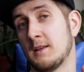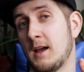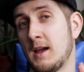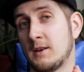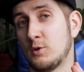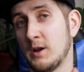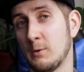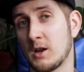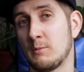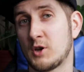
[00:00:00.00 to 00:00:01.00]
and today
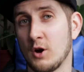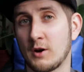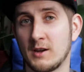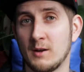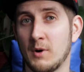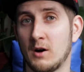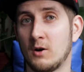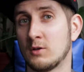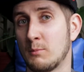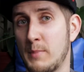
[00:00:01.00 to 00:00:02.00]
we're going to be talking
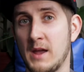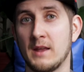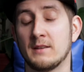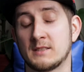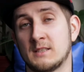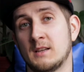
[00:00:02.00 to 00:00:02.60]
about bins.